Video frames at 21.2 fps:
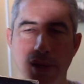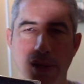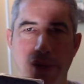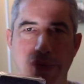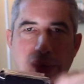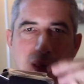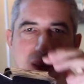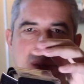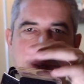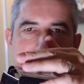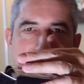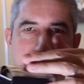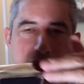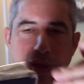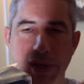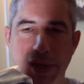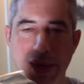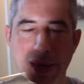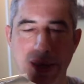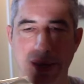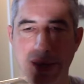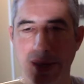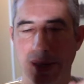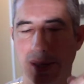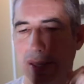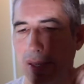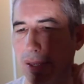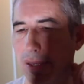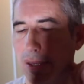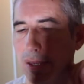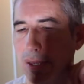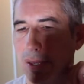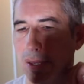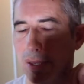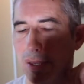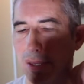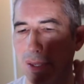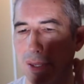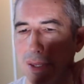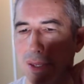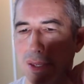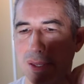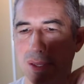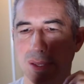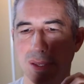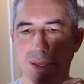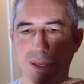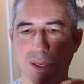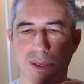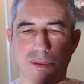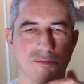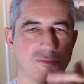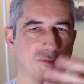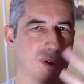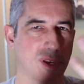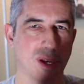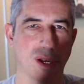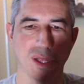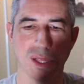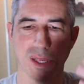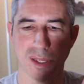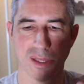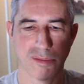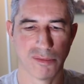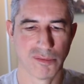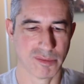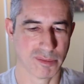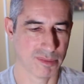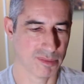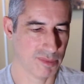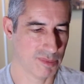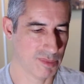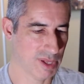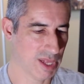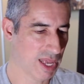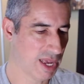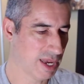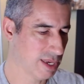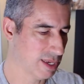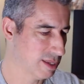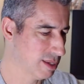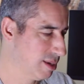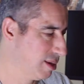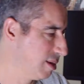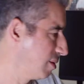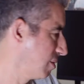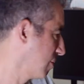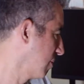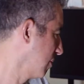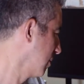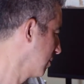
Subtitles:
And that's how you get a colored light.